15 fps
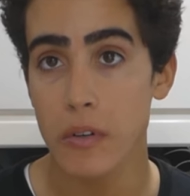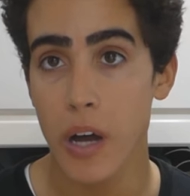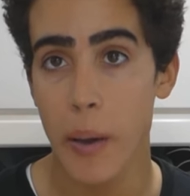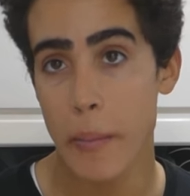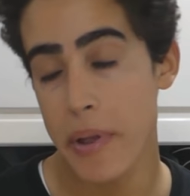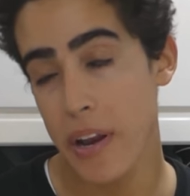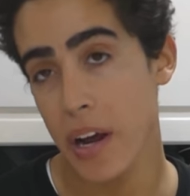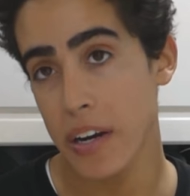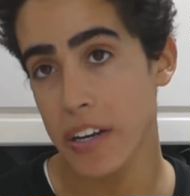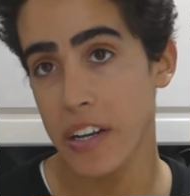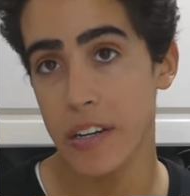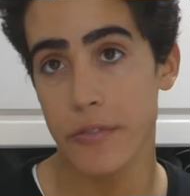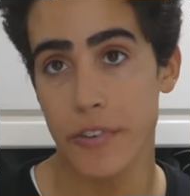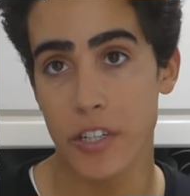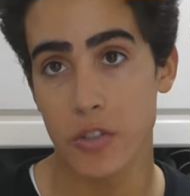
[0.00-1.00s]
I mean, on an
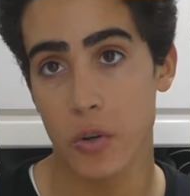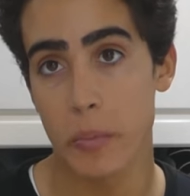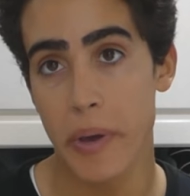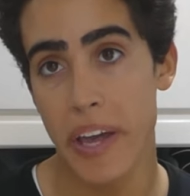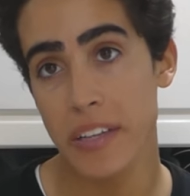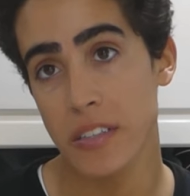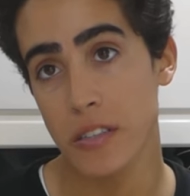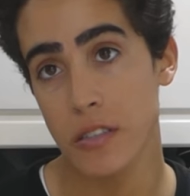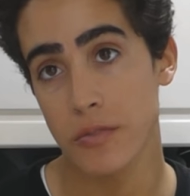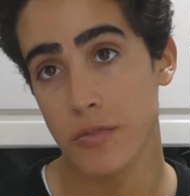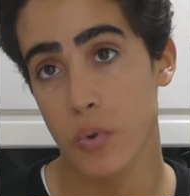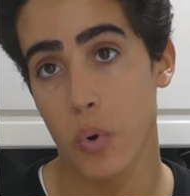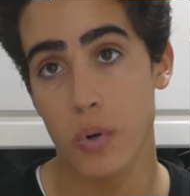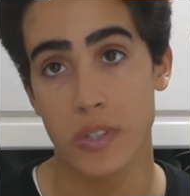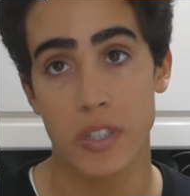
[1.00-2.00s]
individual basis,
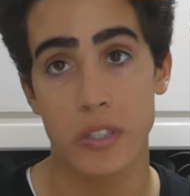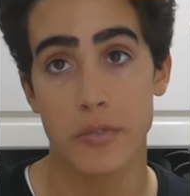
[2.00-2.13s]
of course,